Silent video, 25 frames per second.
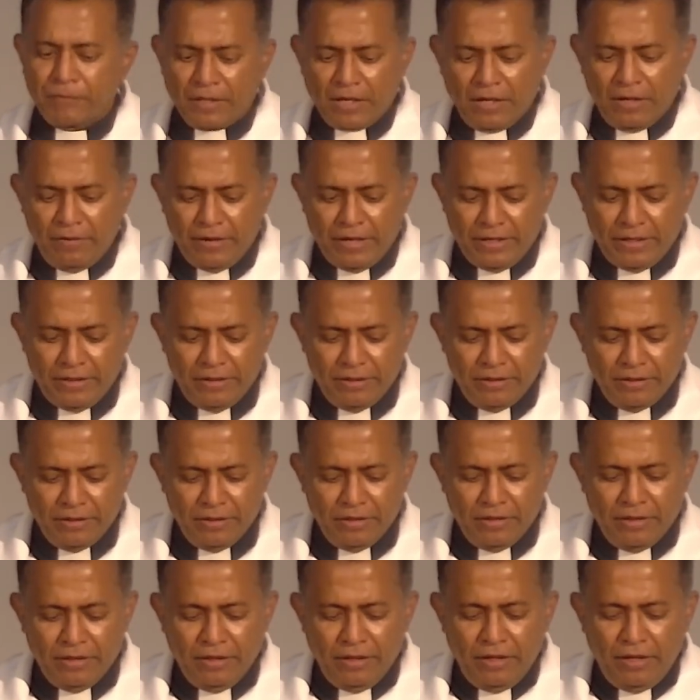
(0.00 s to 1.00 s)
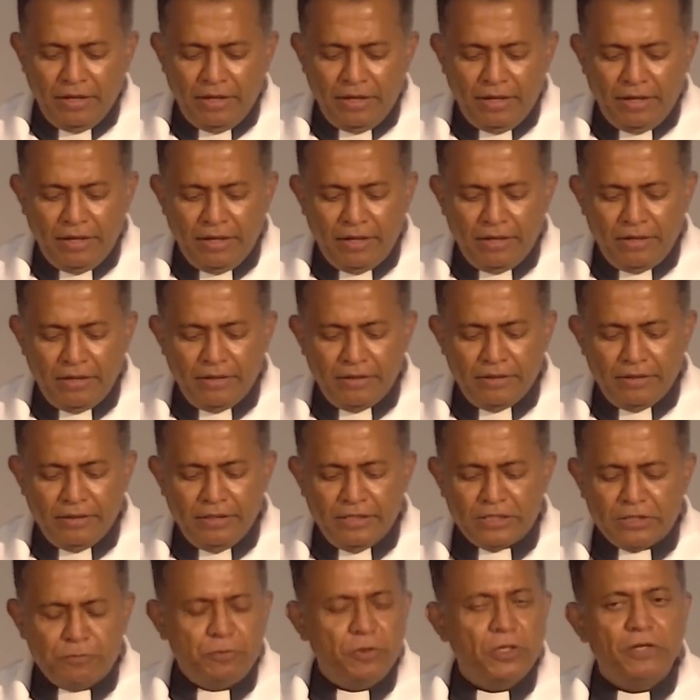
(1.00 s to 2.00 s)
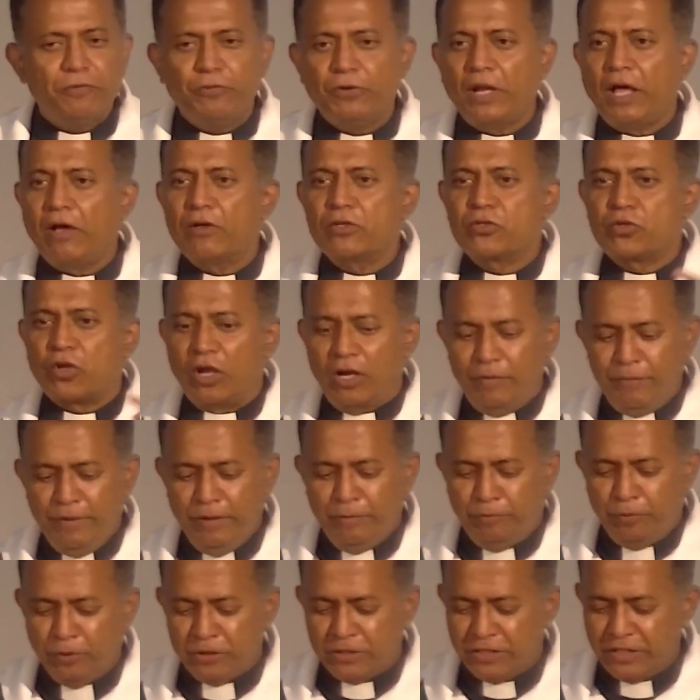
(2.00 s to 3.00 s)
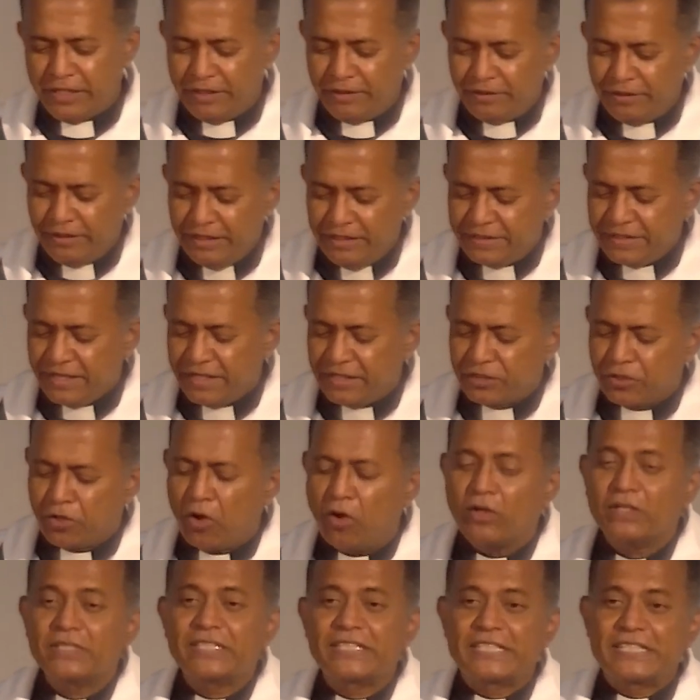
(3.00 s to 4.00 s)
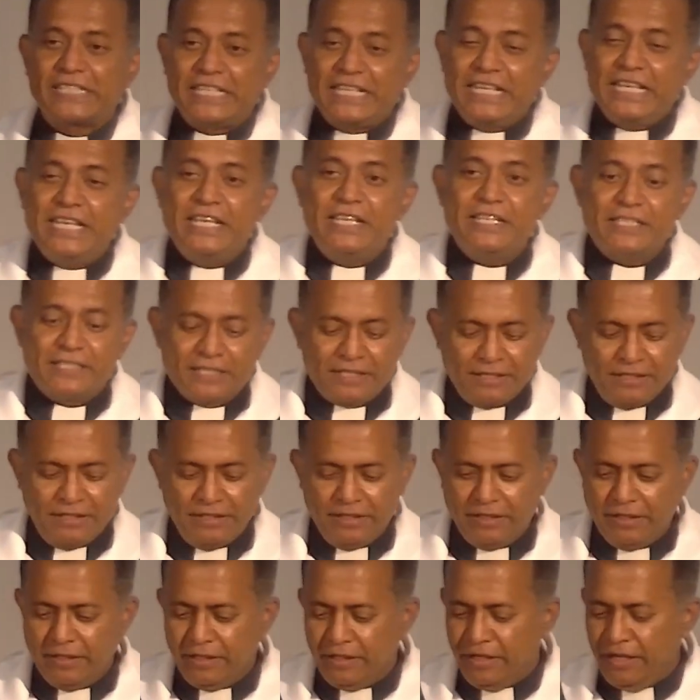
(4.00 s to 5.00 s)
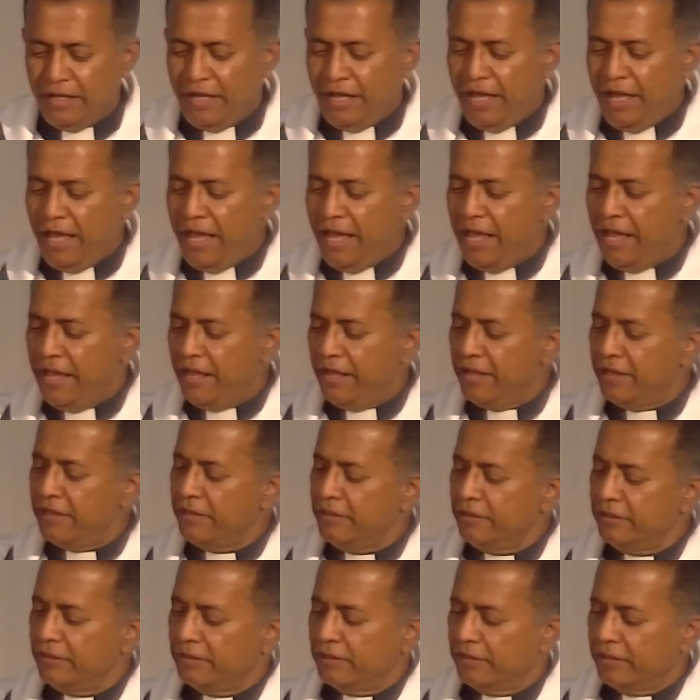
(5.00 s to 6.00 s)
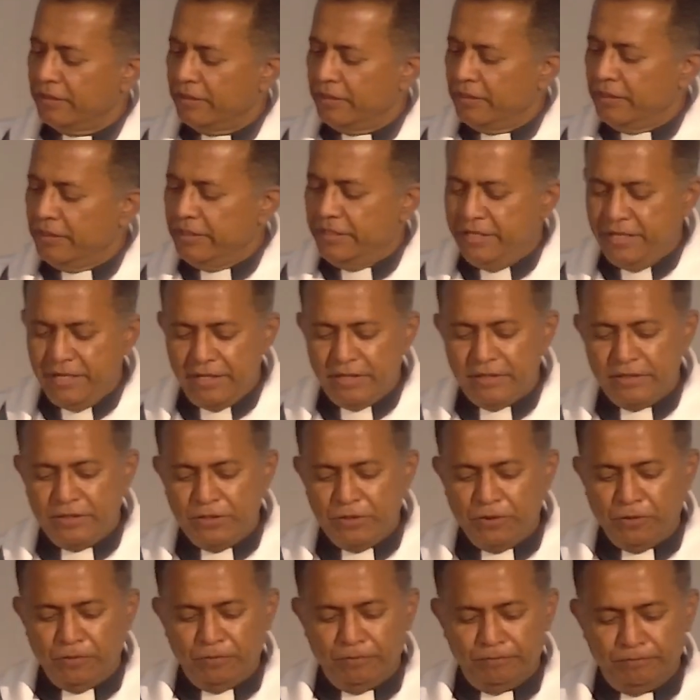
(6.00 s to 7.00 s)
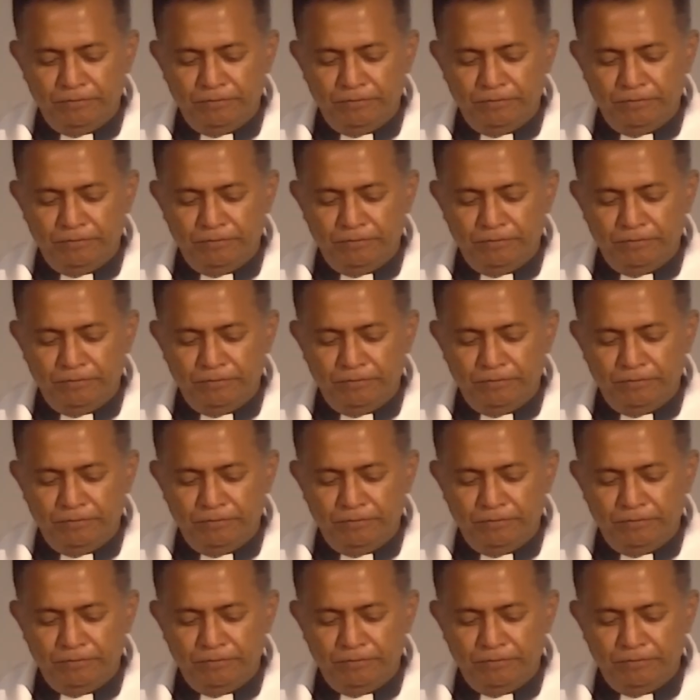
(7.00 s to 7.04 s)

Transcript: Right? It's beautiful how Solomon puts it. He says, God sees and hears you.